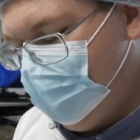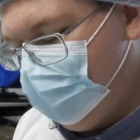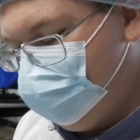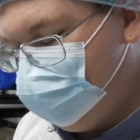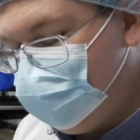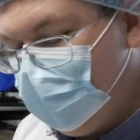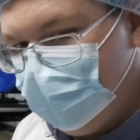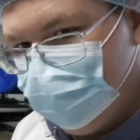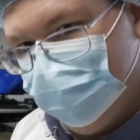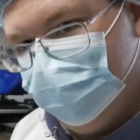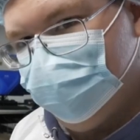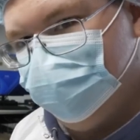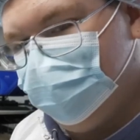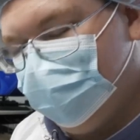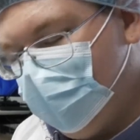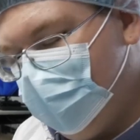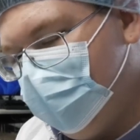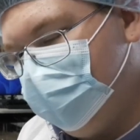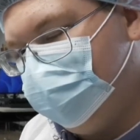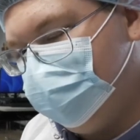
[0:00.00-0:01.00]
found this
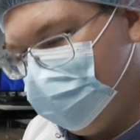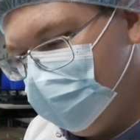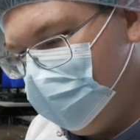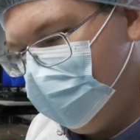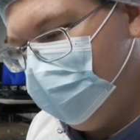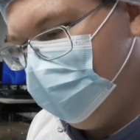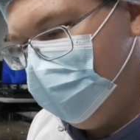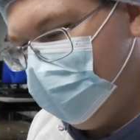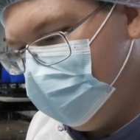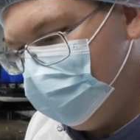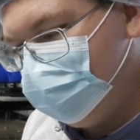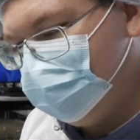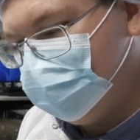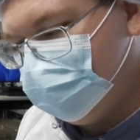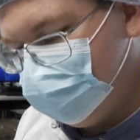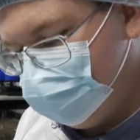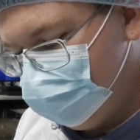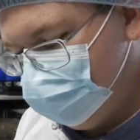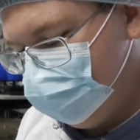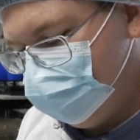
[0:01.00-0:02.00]
class and I, I
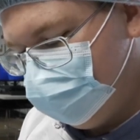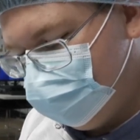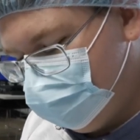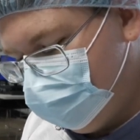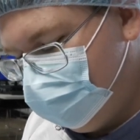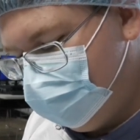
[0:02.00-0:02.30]
really, really enjoy